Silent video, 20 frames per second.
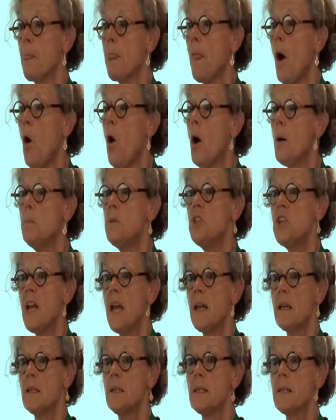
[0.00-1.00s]

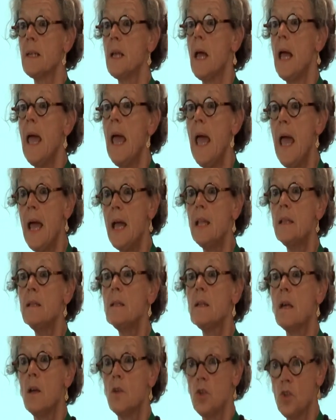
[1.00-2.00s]
objects,
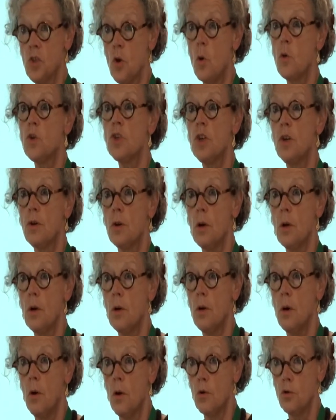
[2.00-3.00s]
and social
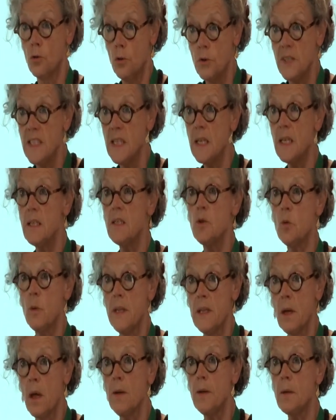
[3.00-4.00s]
routines
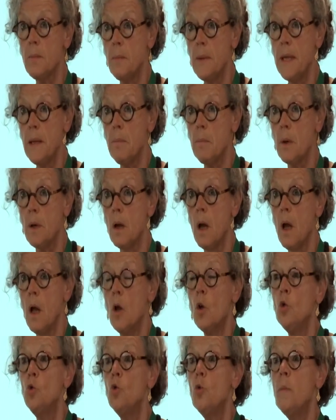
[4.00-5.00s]
with other people
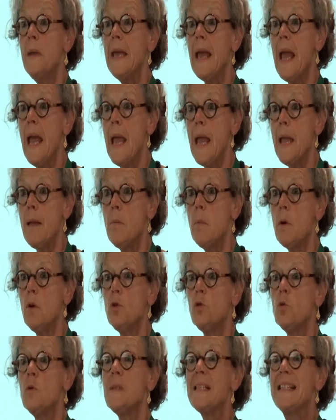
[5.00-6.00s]
to be able
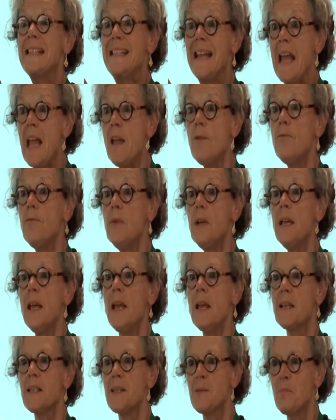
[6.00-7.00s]
to safely
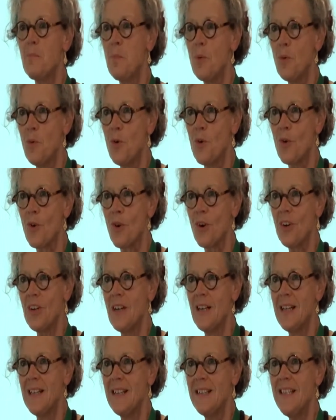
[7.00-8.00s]
explore
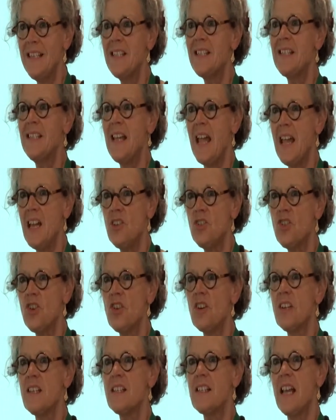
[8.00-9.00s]
these
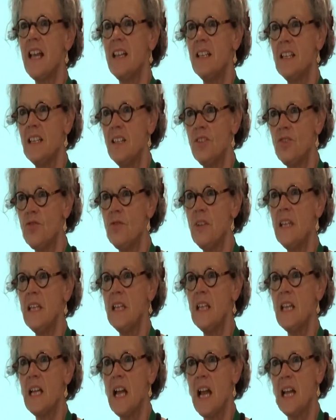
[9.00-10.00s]
dangerous and
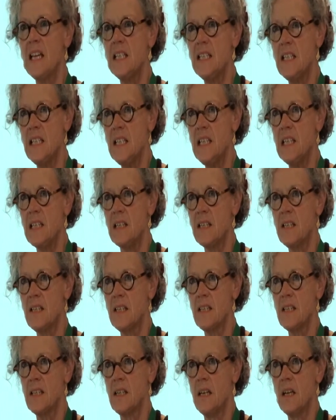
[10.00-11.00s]
intriguing ideas
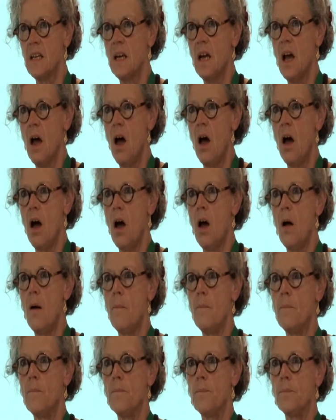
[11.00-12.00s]

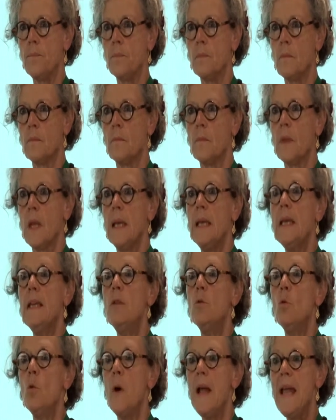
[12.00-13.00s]

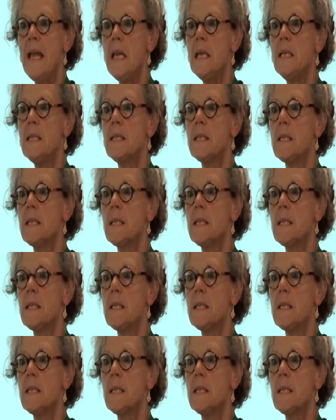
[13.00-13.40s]
in ways